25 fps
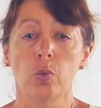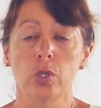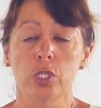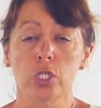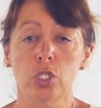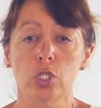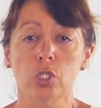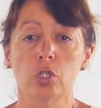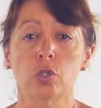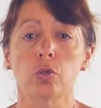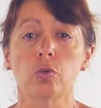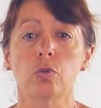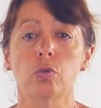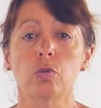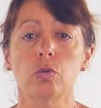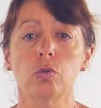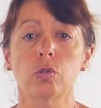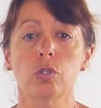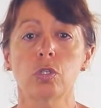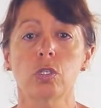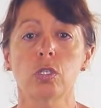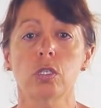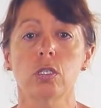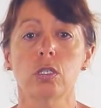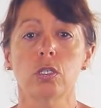with
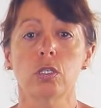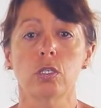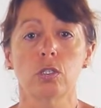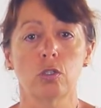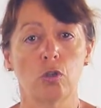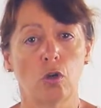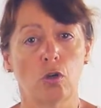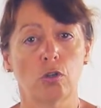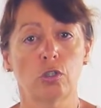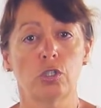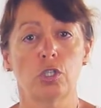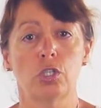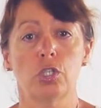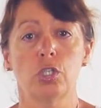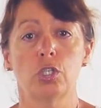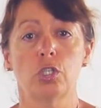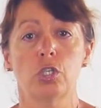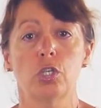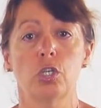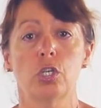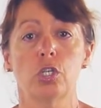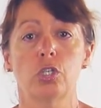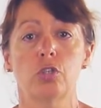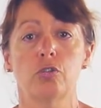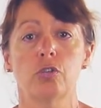schools, doctors'
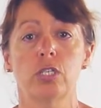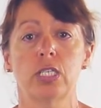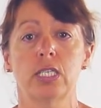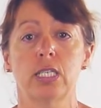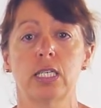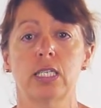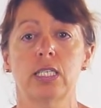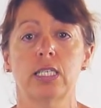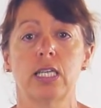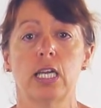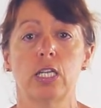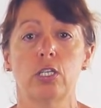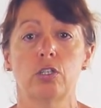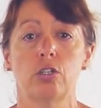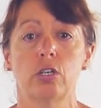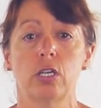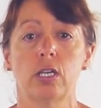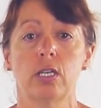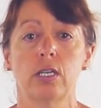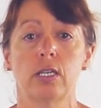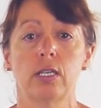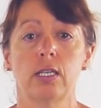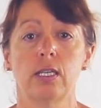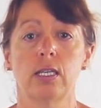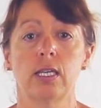surgeries, etc.
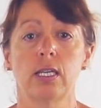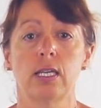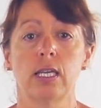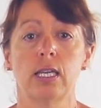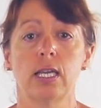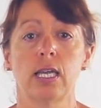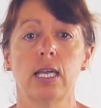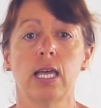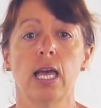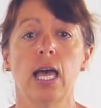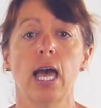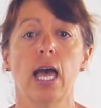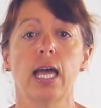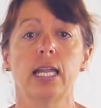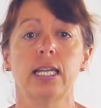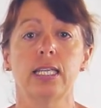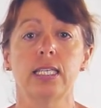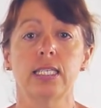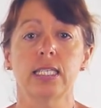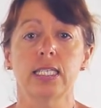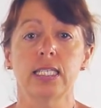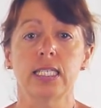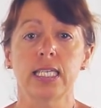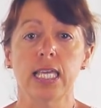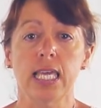And
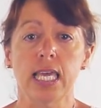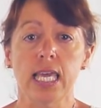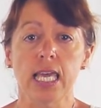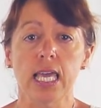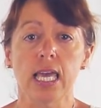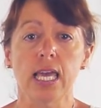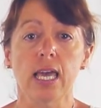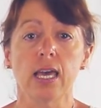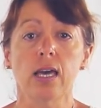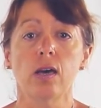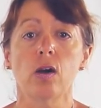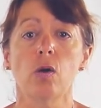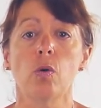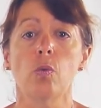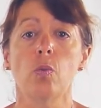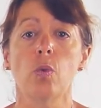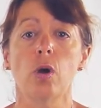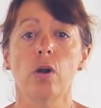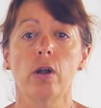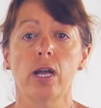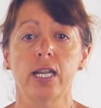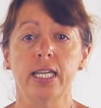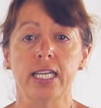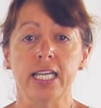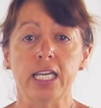it is here
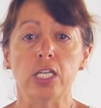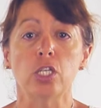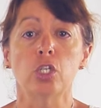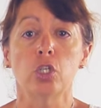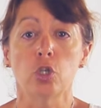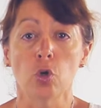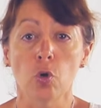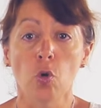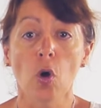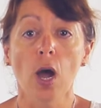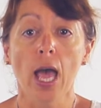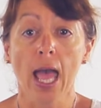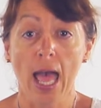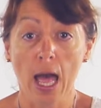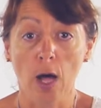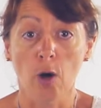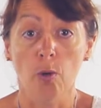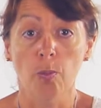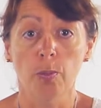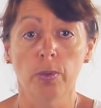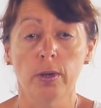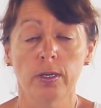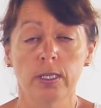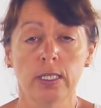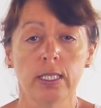where I need your
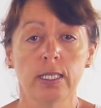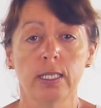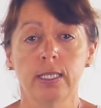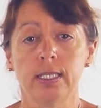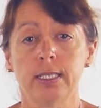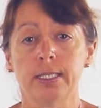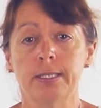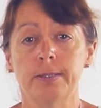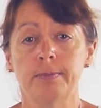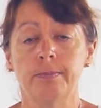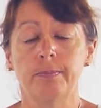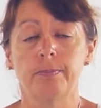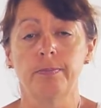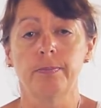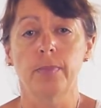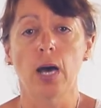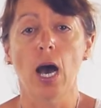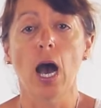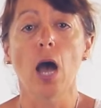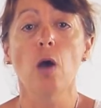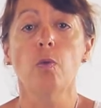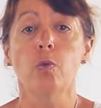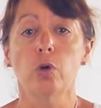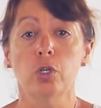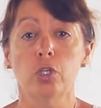help.
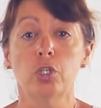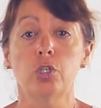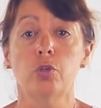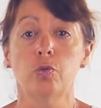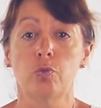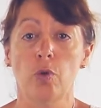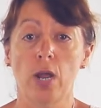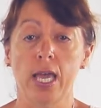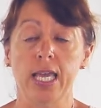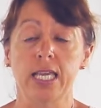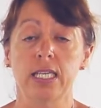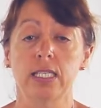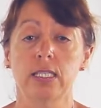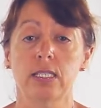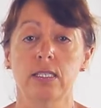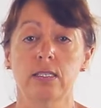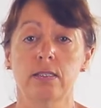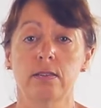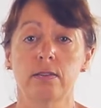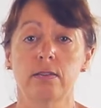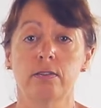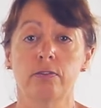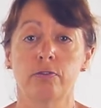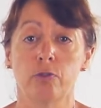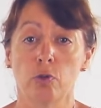I want to raise
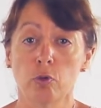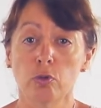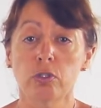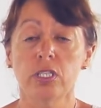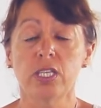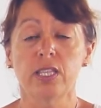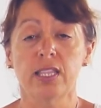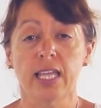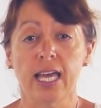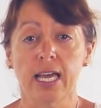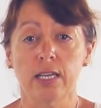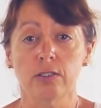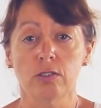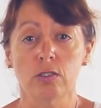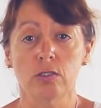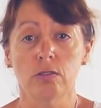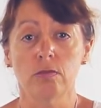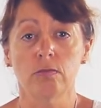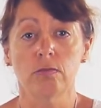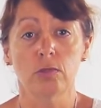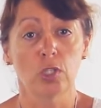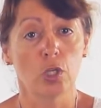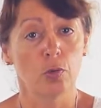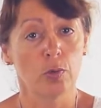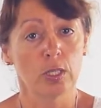
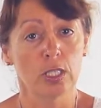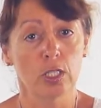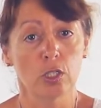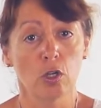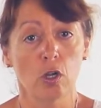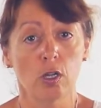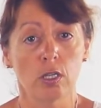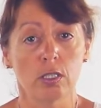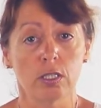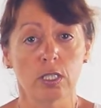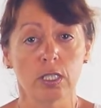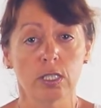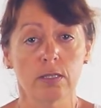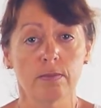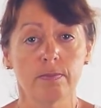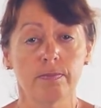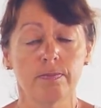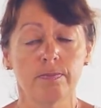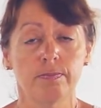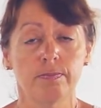$40,000